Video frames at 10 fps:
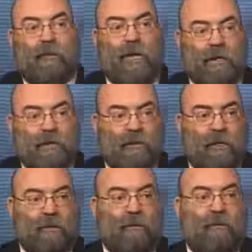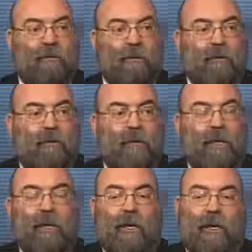End of discussion.
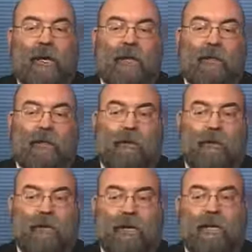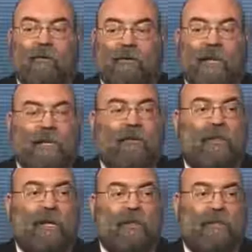And the idea was not to give
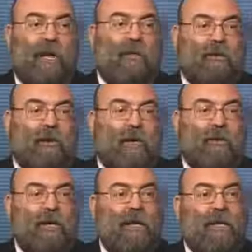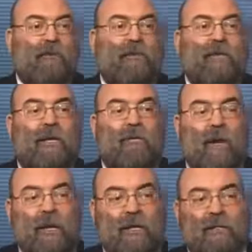$1,000 away. The idea was that he
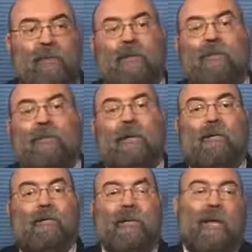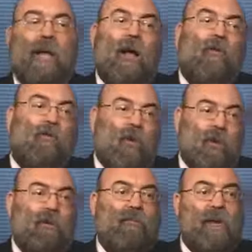wanted his mentors to understand how
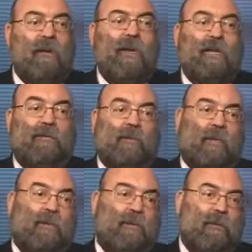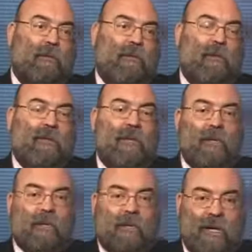important money management was.
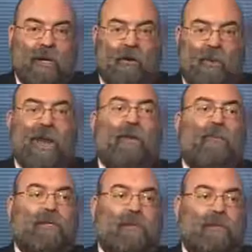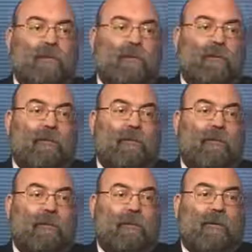That you can take a random position,
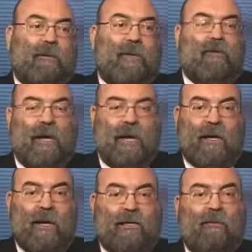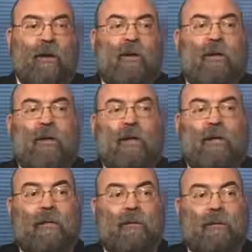and if you analyze the market
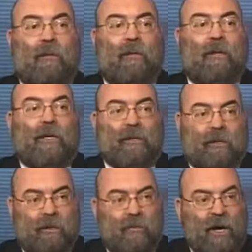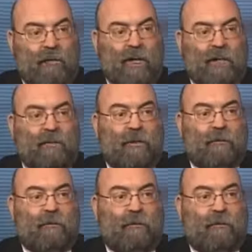correctly and use good money management,